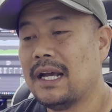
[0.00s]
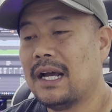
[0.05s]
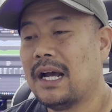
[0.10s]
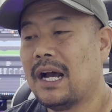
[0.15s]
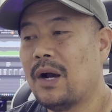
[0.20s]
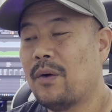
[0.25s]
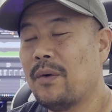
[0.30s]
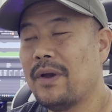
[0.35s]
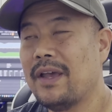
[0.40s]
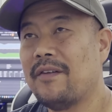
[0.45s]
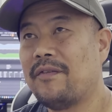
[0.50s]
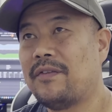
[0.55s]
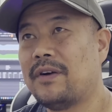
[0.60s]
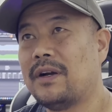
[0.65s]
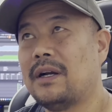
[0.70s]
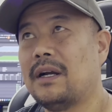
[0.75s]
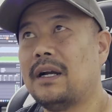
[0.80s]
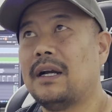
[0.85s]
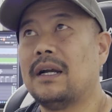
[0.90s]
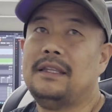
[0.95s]

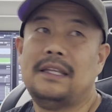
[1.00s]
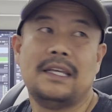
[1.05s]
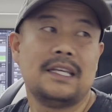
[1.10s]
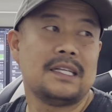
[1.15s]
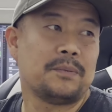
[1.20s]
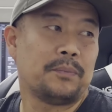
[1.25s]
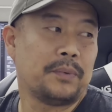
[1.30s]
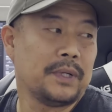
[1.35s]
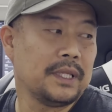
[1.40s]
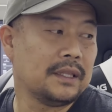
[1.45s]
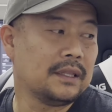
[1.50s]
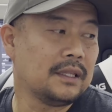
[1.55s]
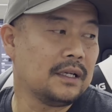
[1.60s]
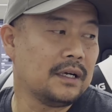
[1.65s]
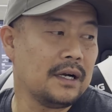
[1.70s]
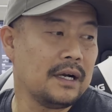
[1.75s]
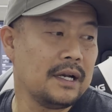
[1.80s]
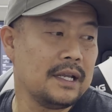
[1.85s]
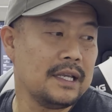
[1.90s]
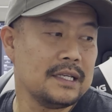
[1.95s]
However, this
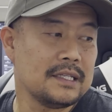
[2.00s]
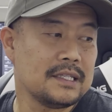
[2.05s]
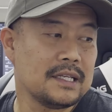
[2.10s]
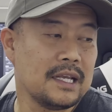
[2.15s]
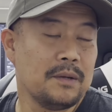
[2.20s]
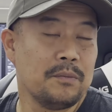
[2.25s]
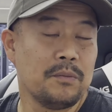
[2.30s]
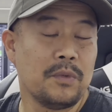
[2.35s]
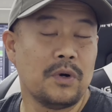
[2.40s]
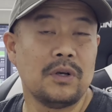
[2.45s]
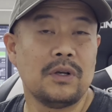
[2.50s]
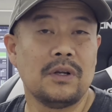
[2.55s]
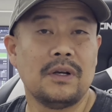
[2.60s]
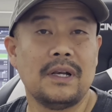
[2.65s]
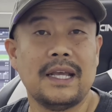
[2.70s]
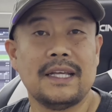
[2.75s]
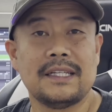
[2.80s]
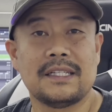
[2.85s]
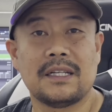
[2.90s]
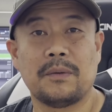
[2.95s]
printer is a mono
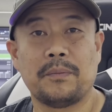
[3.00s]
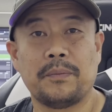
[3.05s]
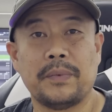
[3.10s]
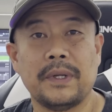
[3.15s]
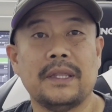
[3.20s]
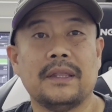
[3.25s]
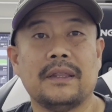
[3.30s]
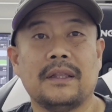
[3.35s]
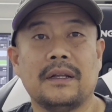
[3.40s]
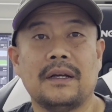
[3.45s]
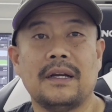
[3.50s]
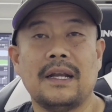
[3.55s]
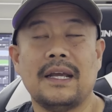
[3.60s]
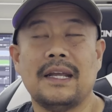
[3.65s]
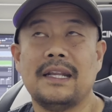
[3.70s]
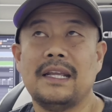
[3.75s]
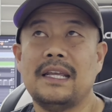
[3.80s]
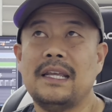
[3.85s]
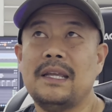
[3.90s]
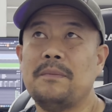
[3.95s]
laser printer,
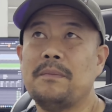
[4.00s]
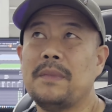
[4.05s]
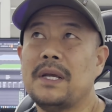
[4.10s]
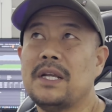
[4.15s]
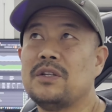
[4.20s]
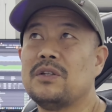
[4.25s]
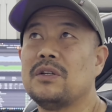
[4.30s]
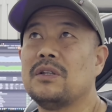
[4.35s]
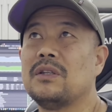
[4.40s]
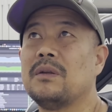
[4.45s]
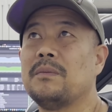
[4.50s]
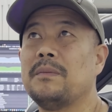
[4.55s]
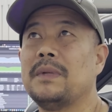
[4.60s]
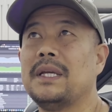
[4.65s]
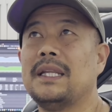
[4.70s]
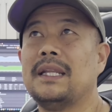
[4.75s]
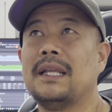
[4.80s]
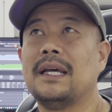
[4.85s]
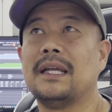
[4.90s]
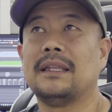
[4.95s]
and he mentioned to
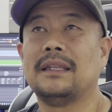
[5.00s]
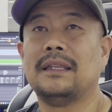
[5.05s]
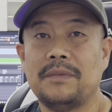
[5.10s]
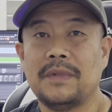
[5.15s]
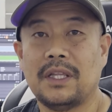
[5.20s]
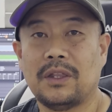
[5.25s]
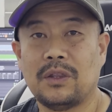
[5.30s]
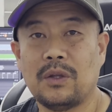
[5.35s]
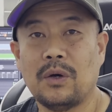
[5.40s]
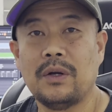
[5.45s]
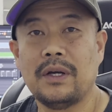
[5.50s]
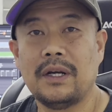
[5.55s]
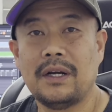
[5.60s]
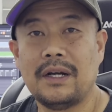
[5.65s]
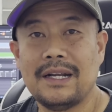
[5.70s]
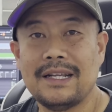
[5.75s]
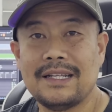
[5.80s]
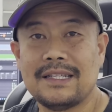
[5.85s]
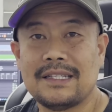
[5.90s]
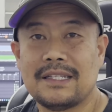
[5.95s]
me that the toner
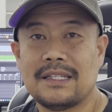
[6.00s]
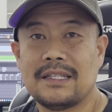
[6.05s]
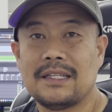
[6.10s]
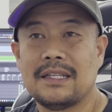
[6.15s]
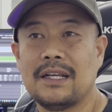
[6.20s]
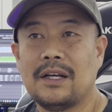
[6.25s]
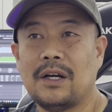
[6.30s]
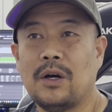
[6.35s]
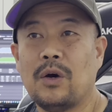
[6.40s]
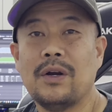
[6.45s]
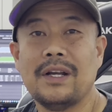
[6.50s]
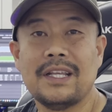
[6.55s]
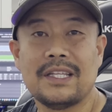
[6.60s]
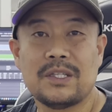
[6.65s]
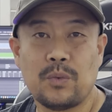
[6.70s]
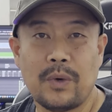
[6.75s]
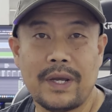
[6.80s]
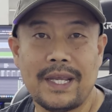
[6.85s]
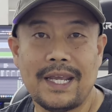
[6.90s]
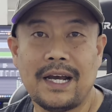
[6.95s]
is on
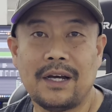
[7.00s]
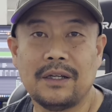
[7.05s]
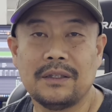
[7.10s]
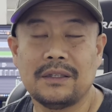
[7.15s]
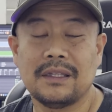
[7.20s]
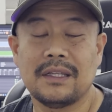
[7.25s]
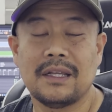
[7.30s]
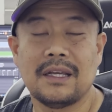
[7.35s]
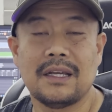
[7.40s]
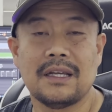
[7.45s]
its way out,